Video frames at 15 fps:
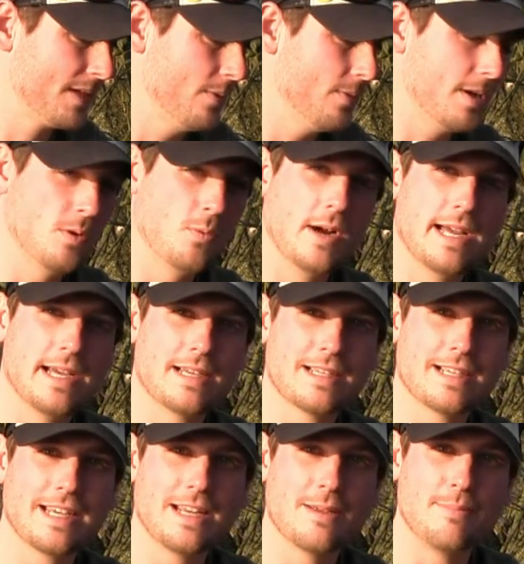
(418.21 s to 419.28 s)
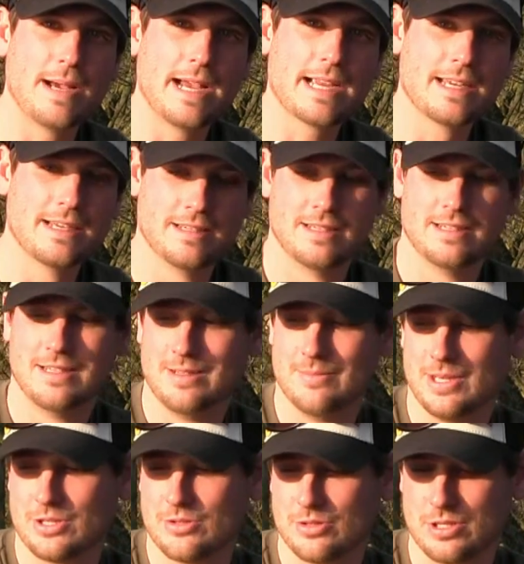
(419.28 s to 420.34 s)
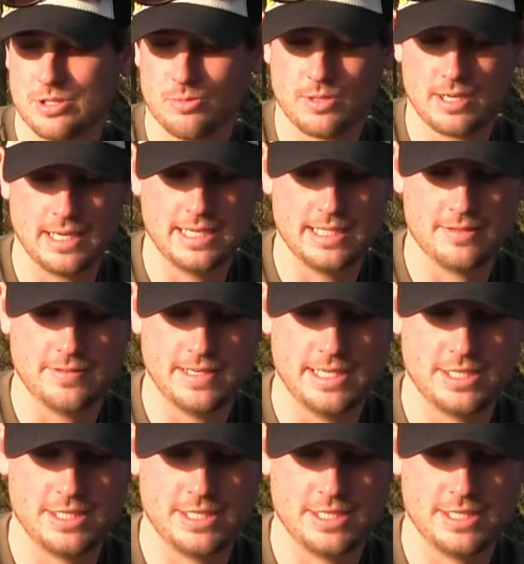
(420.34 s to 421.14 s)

We're going to weigh her, get her back, make sure she's all cleaned of